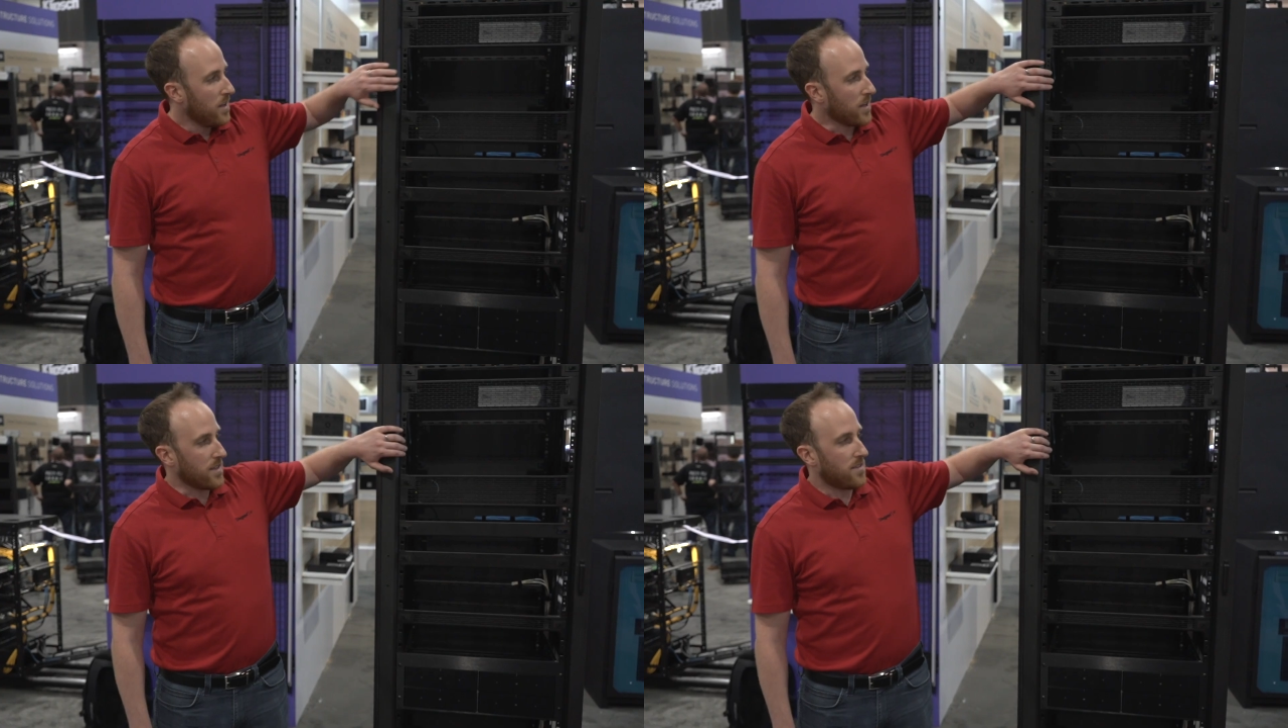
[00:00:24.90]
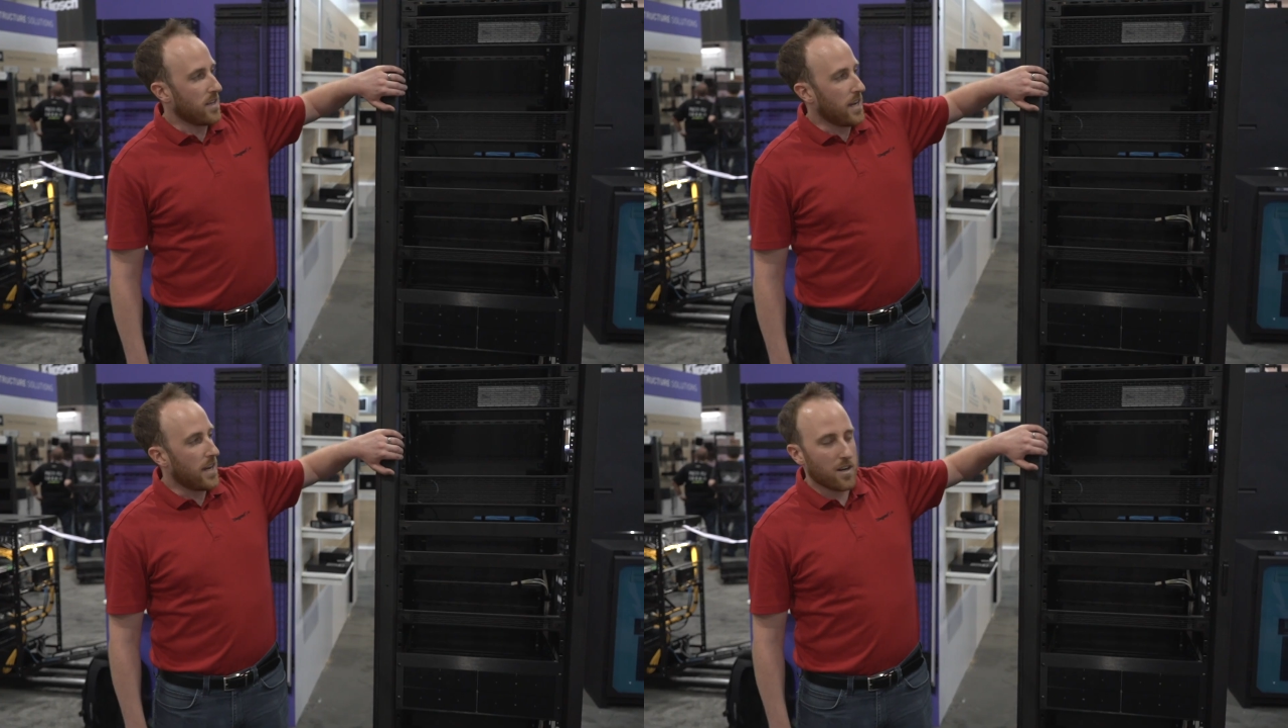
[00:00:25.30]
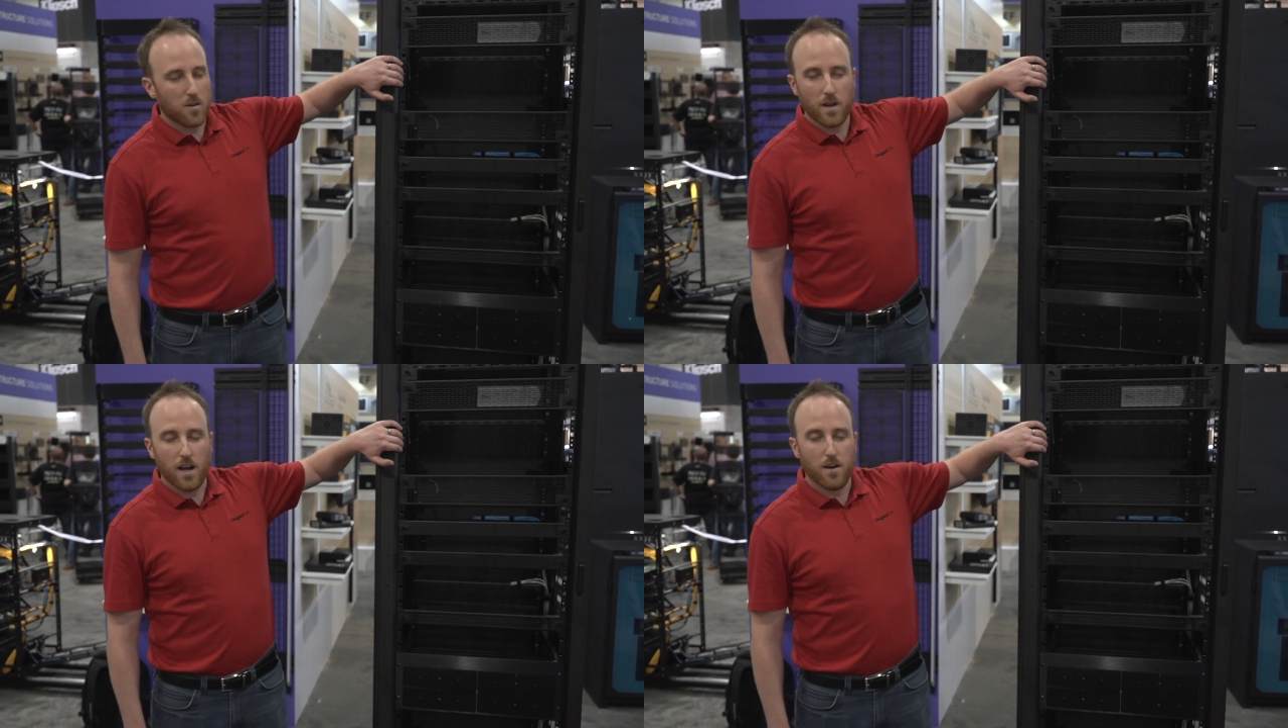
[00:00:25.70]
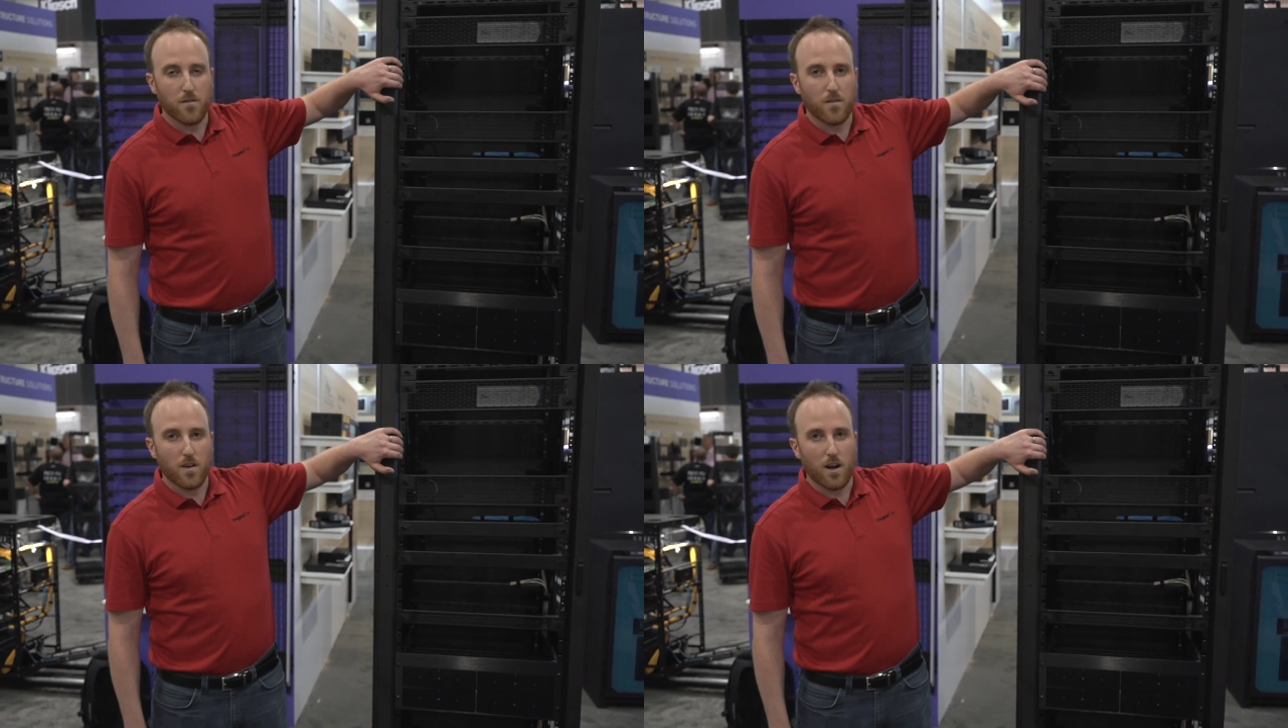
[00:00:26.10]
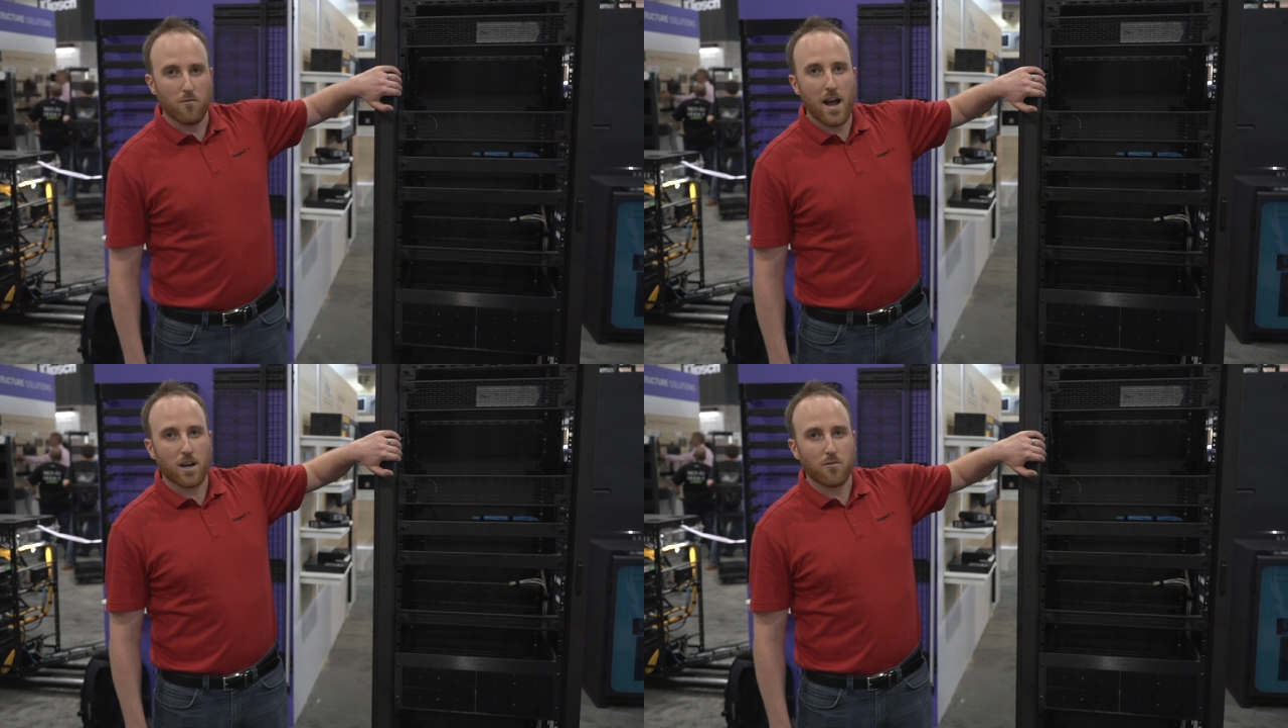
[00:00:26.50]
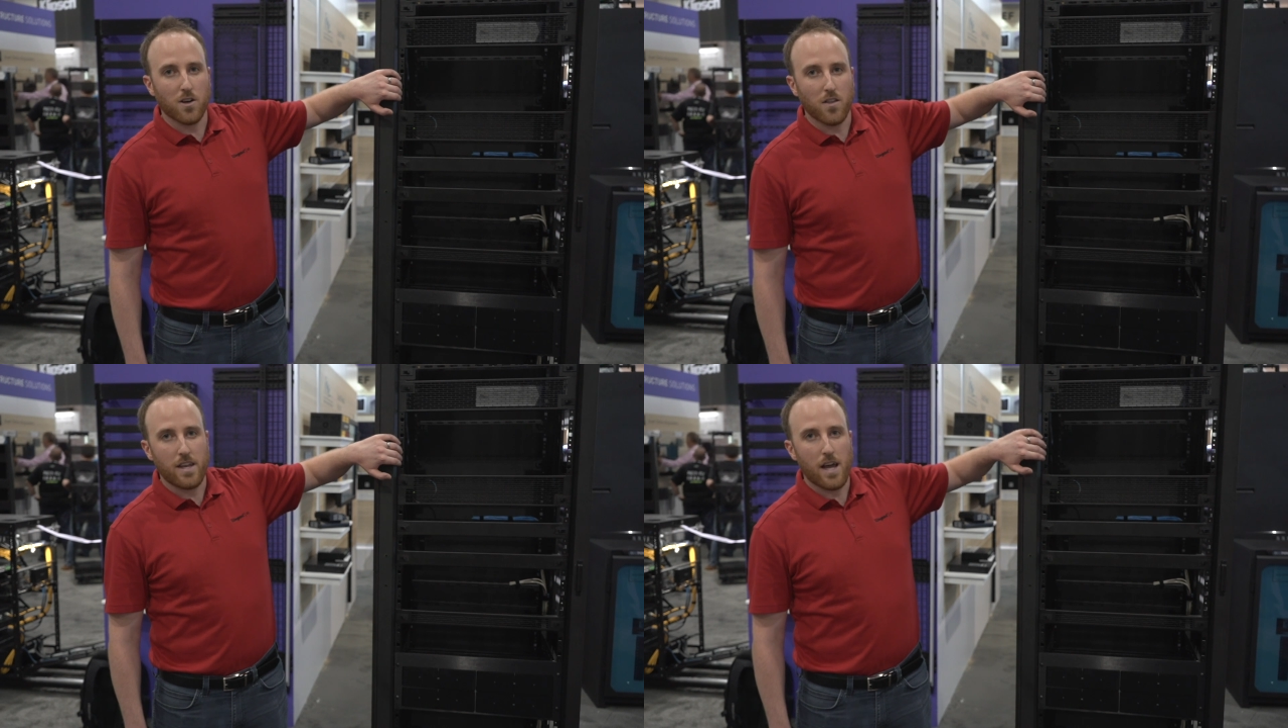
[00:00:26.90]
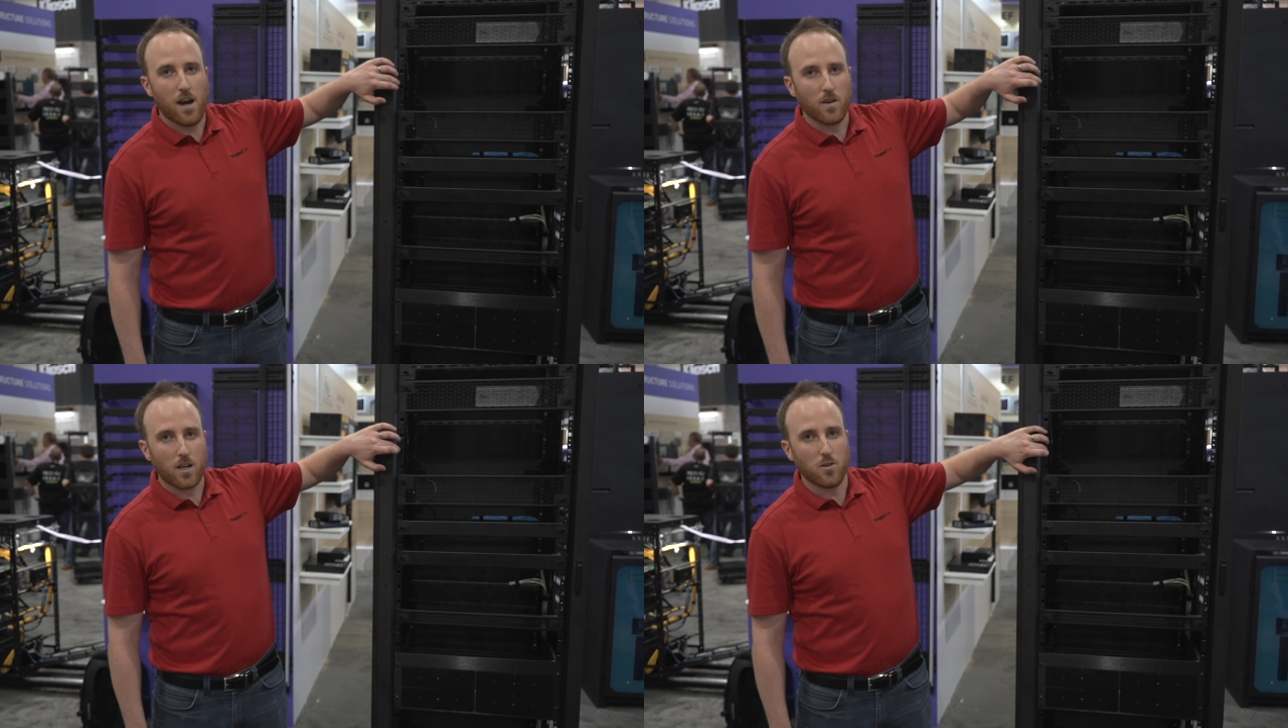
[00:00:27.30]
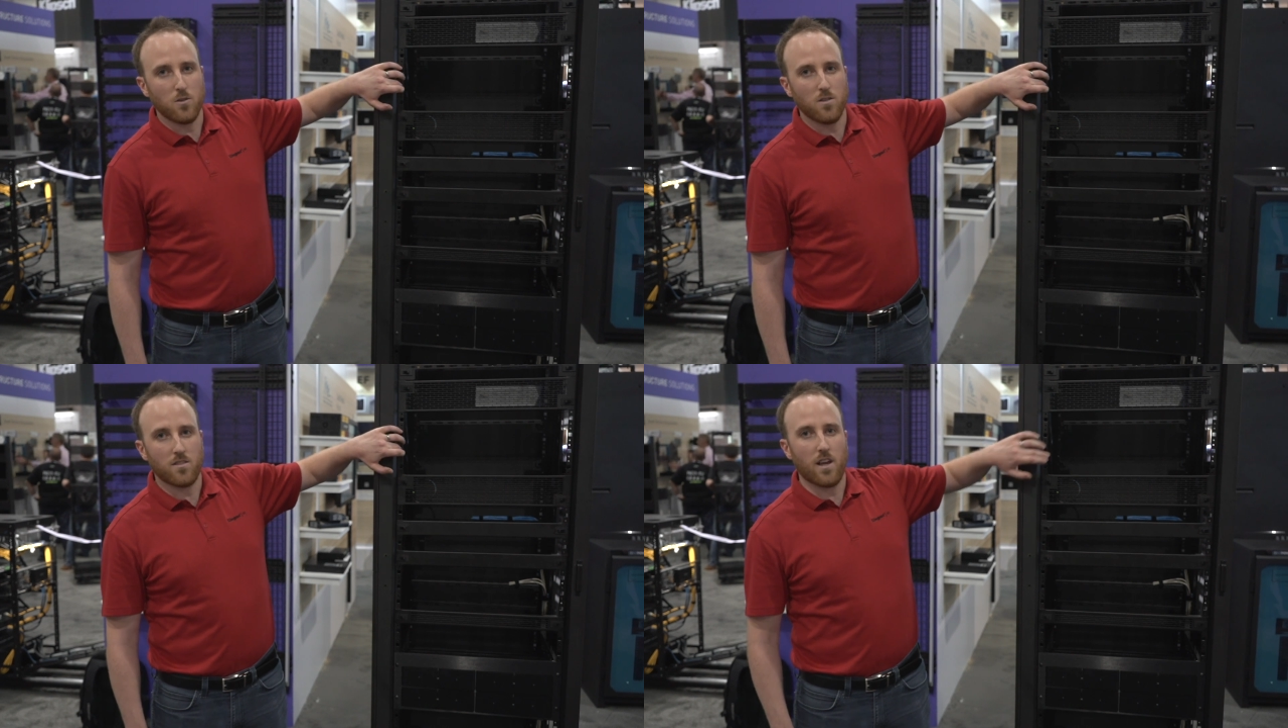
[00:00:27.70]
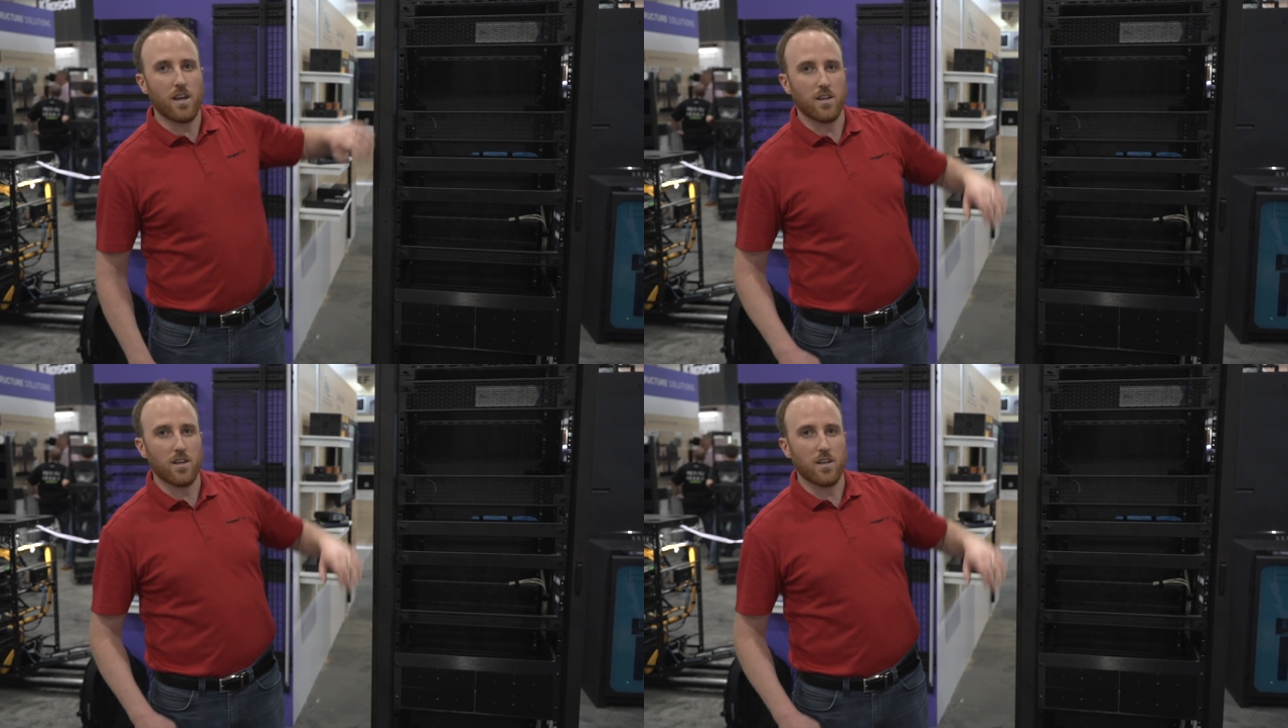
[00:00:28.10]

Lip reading: You can see here we have a rack rail that now includes a